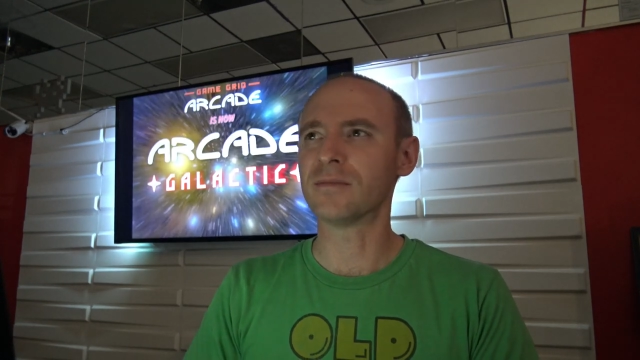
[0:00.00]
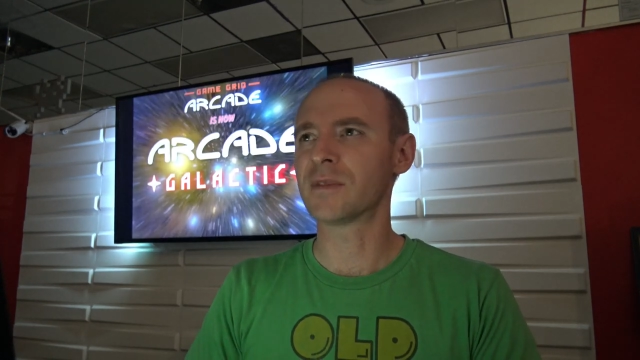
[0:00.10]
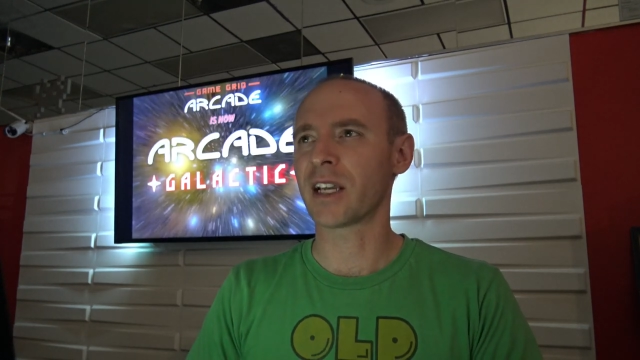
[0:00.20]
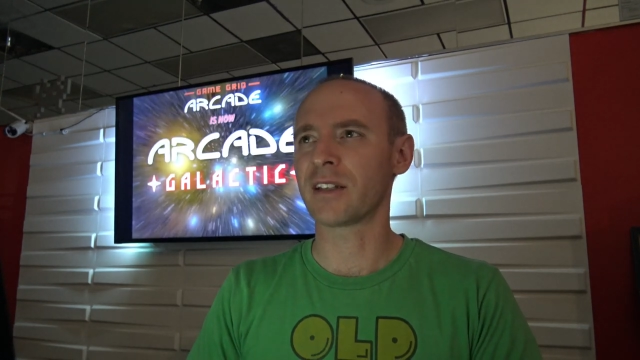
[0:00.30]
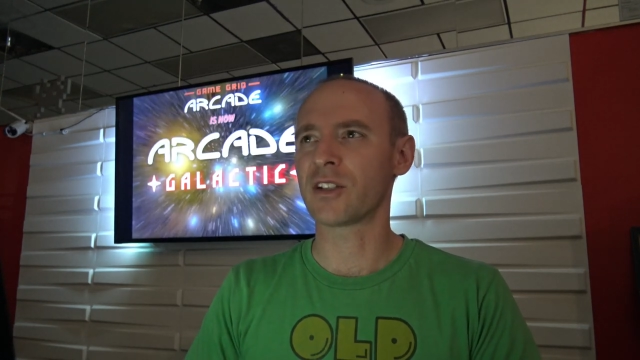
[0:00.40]

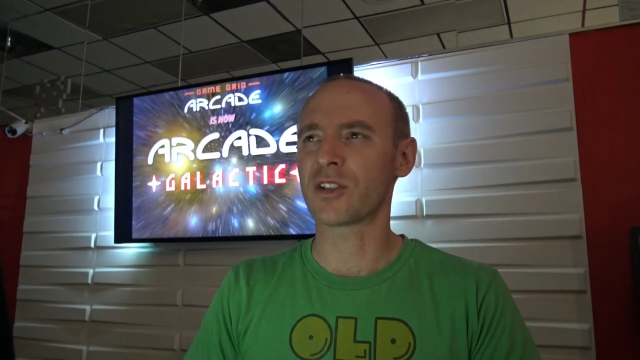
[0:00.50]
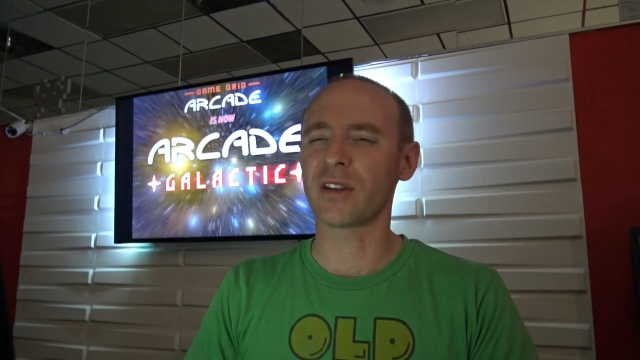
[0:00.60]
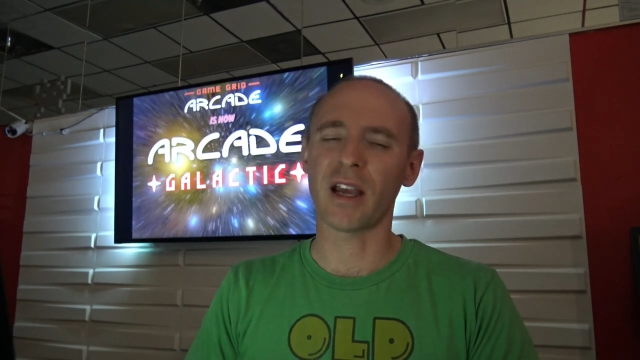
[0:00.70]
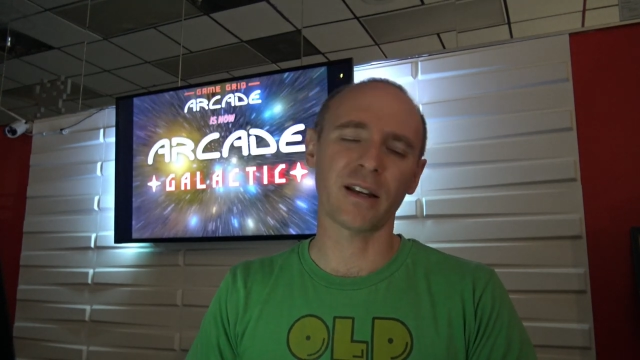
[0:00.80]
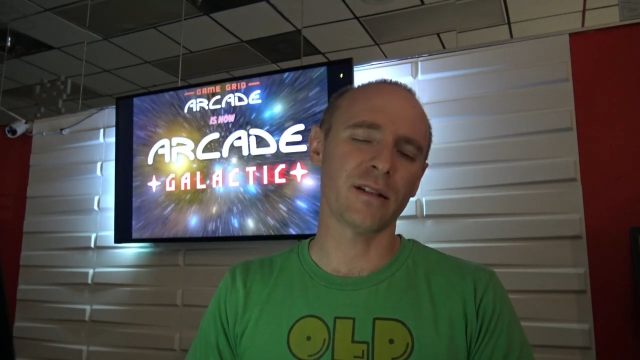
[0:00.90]
technician
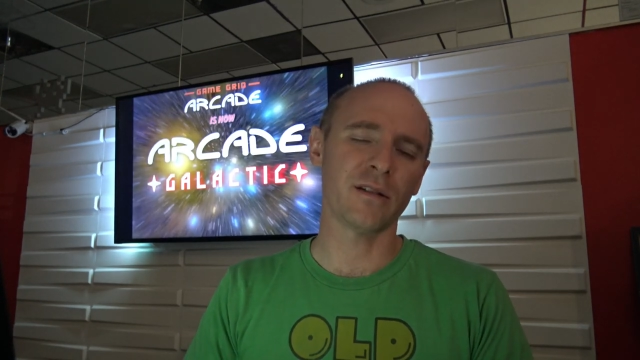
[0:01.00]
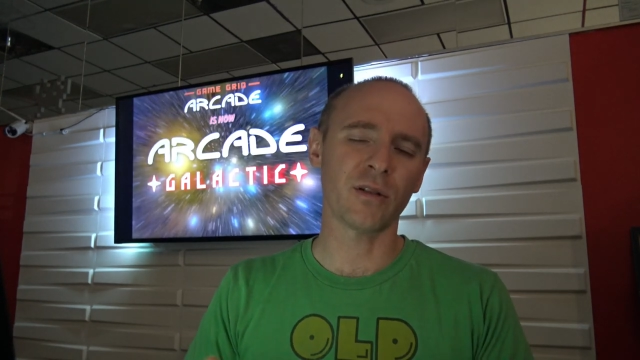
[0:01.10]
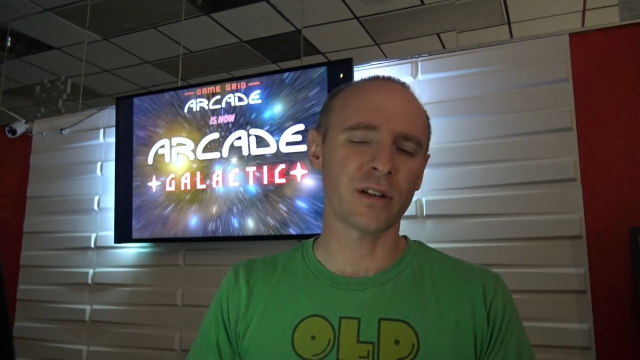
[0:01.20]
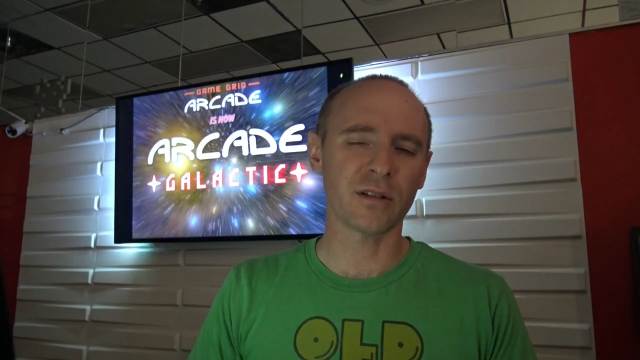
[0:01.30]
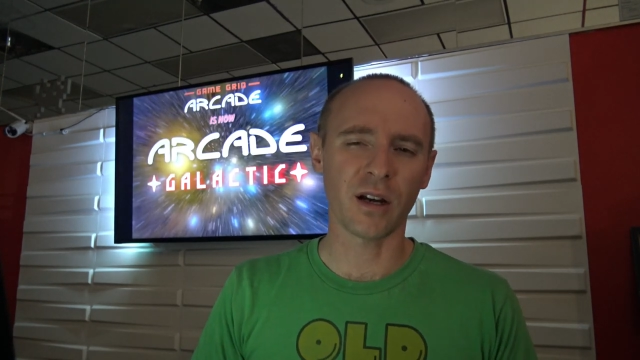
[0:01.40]
that can, you
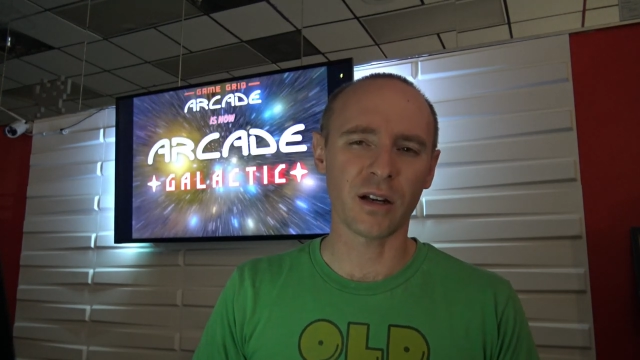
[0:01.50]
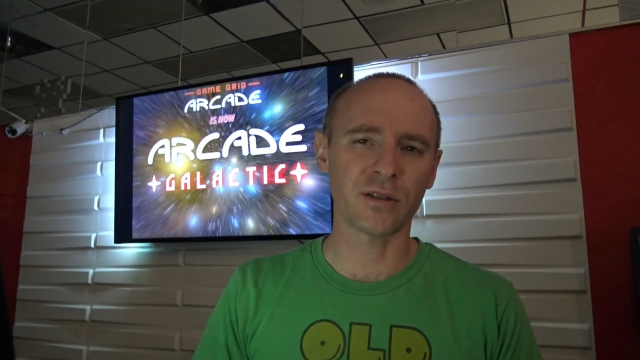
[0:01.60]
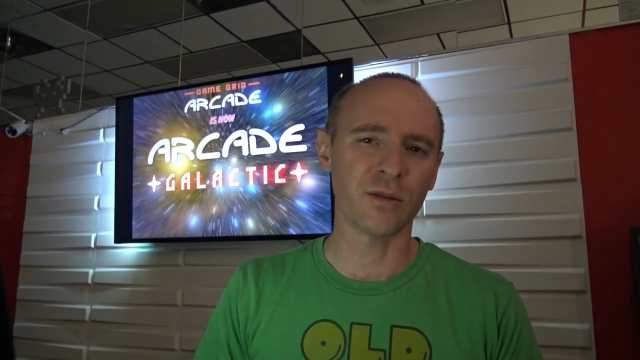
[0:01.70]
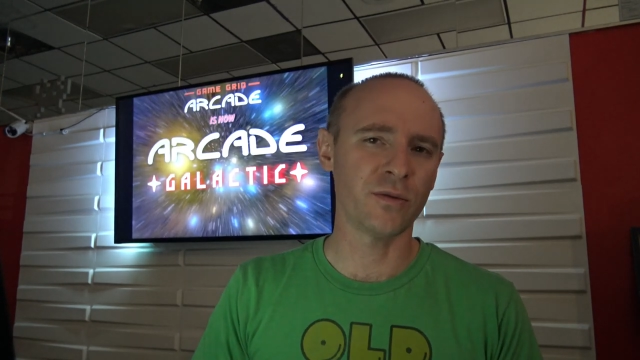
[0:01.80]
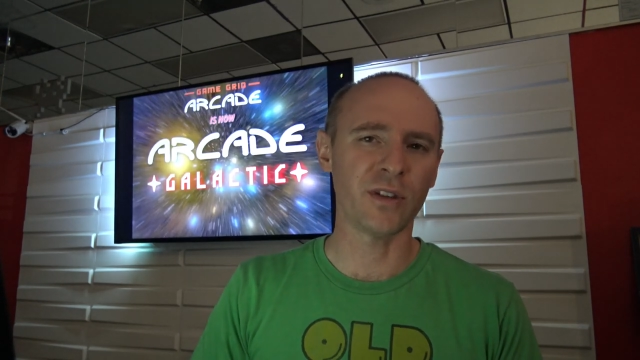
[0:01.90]
can talk
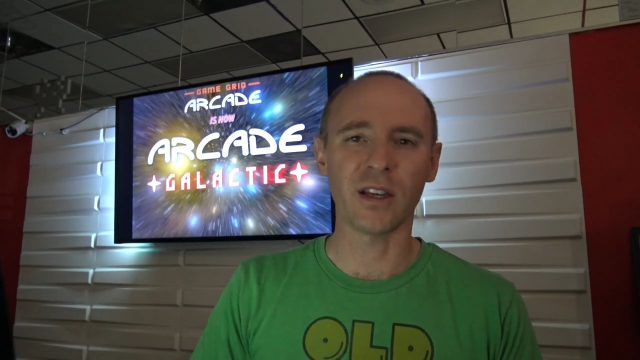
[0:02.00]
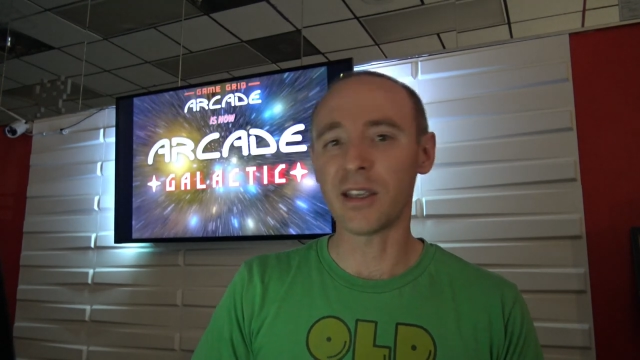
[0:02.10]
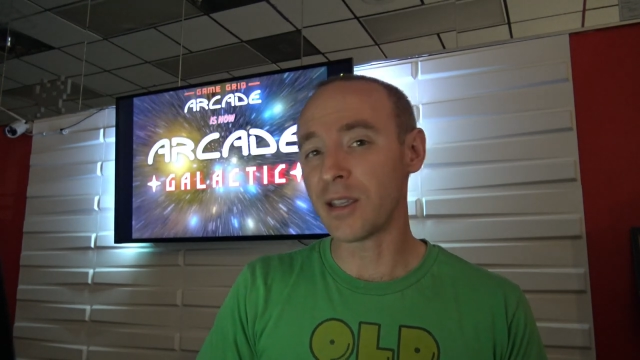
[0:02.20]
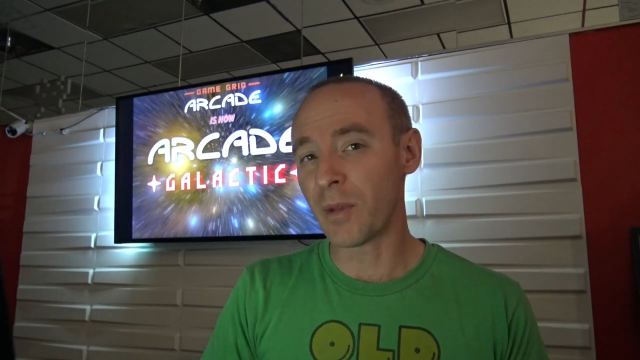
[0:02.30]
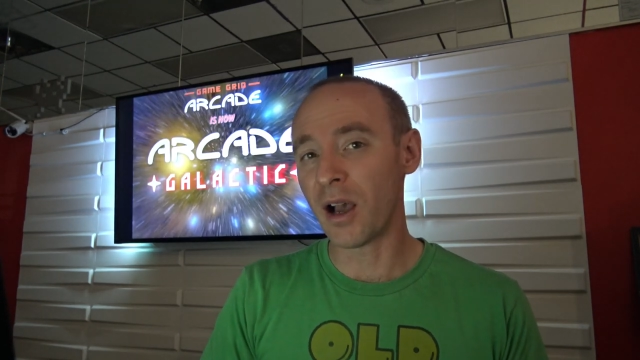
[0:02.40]
to via
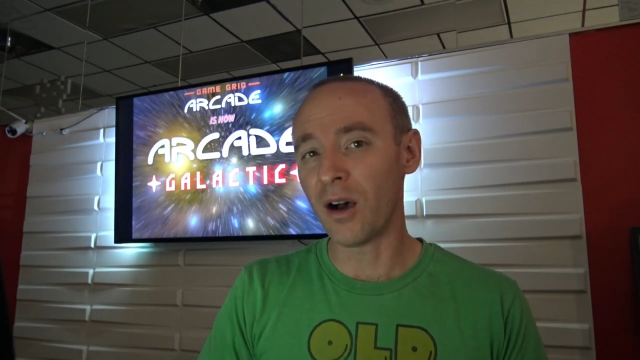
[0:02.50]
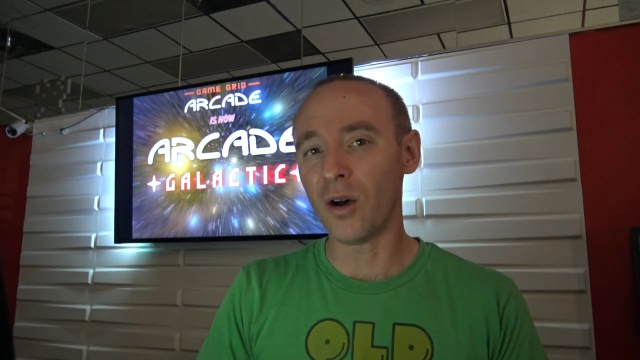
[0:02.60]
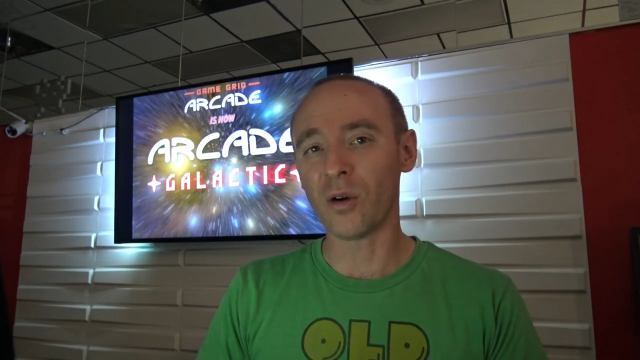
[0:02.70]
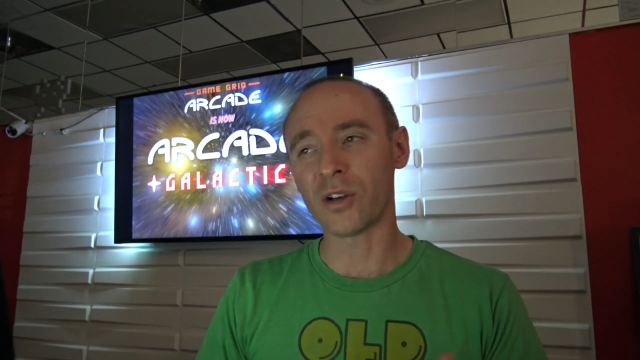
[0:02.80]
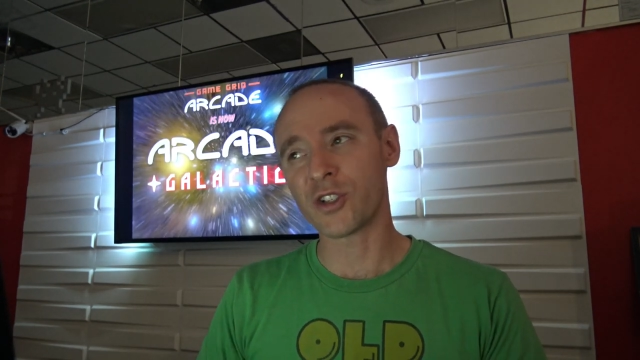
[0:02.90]

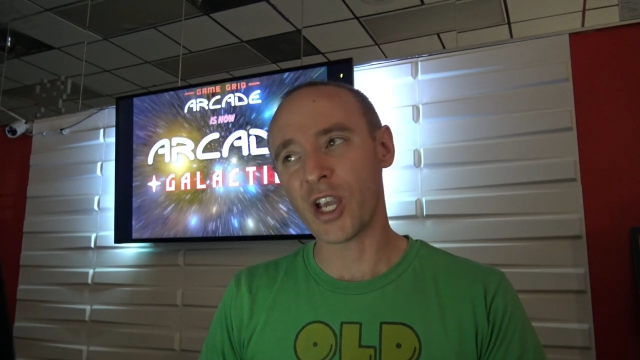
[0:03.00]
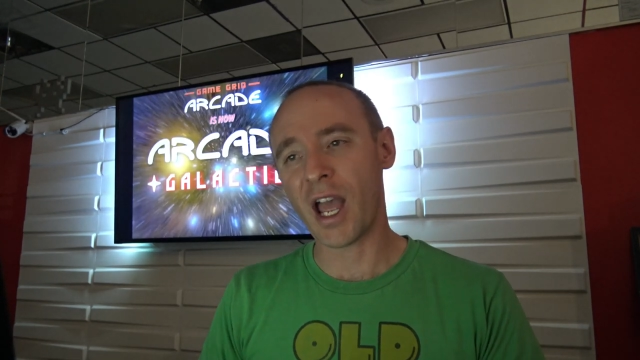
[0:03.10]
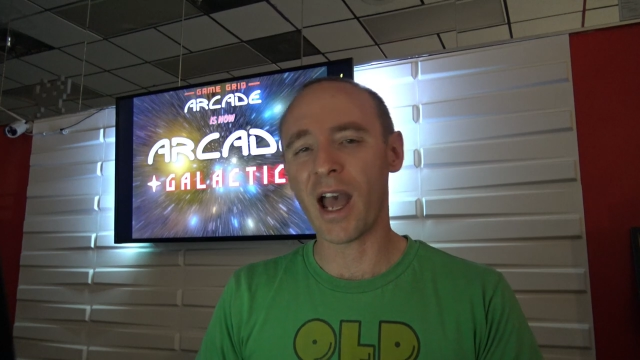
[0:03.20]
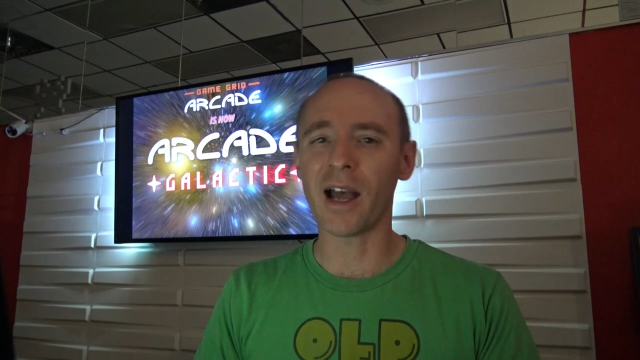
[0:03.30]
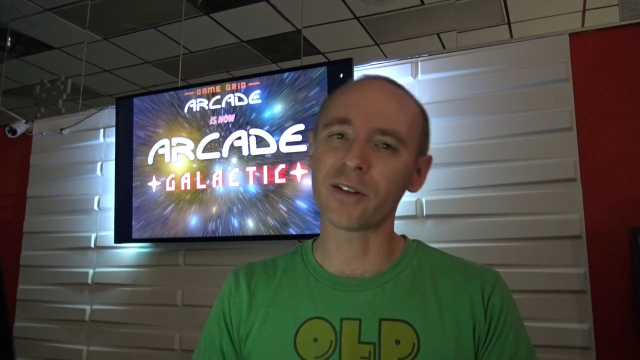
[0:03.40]
email or
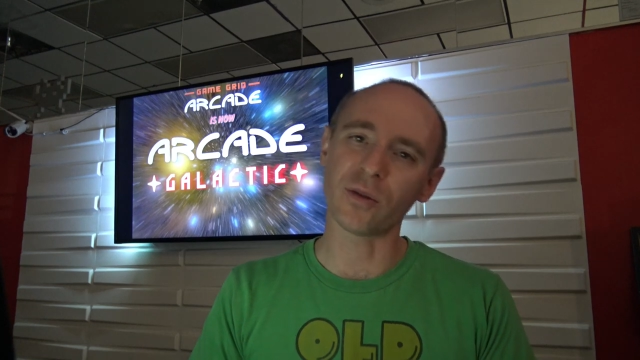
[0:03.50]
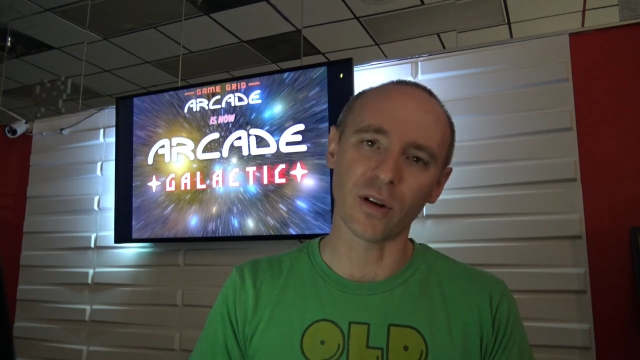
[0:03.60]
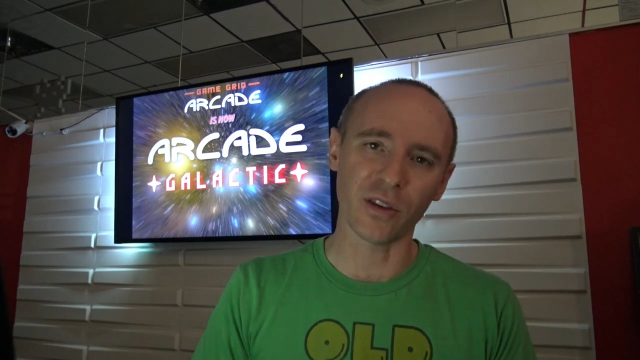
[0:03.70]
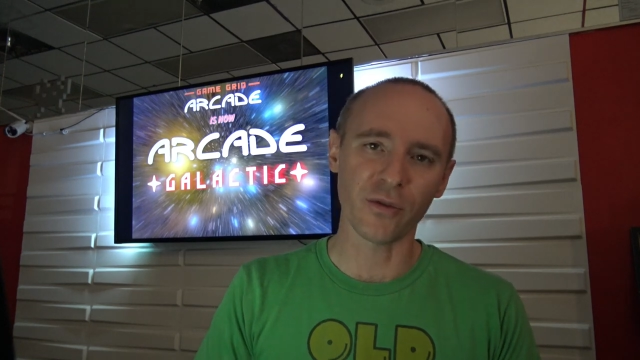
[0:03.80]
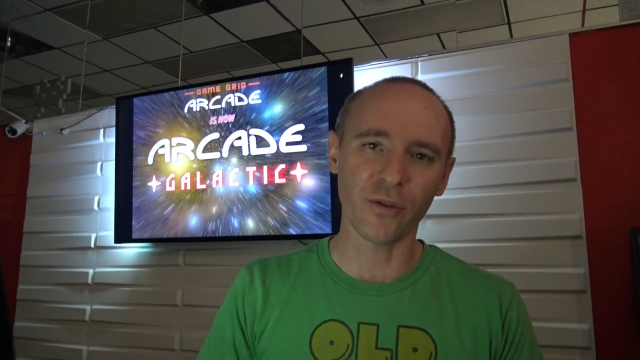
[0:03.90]
chat or
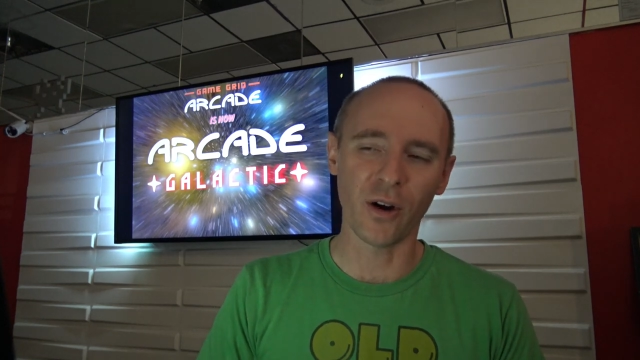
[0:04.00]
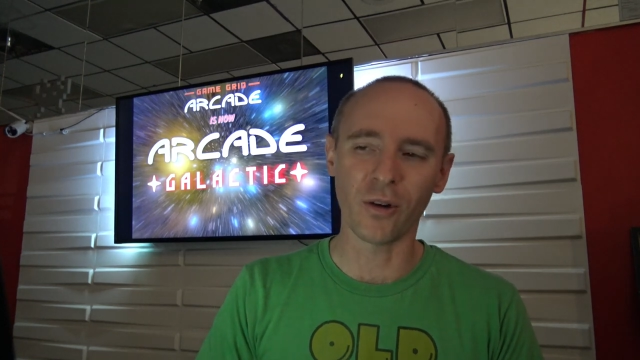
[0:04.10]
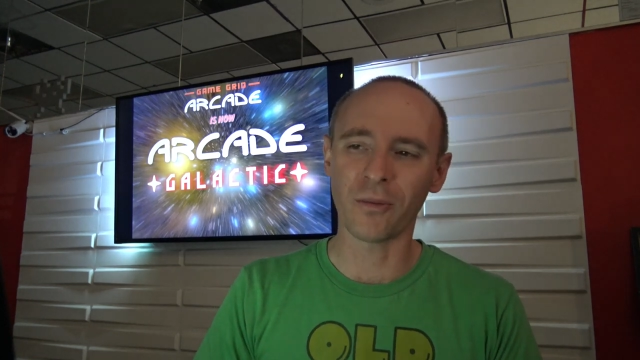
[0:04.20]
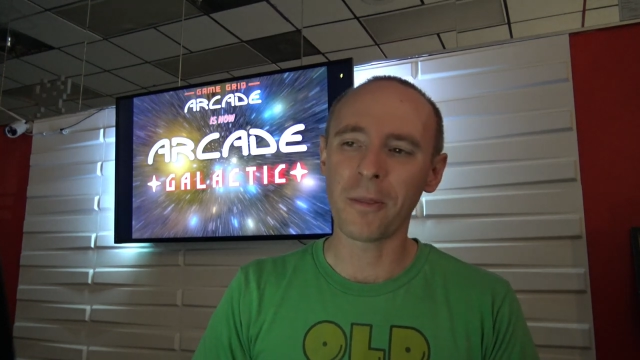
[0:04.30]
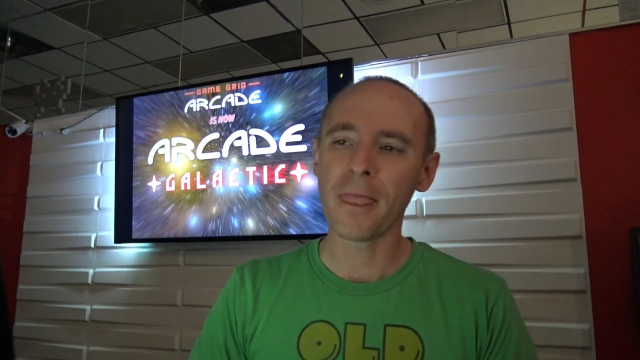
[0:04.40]
on the
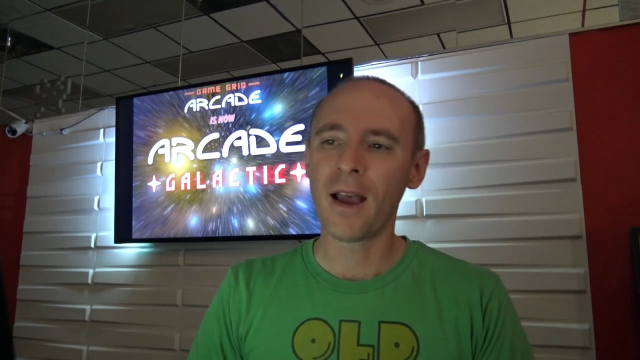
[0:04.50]
phone.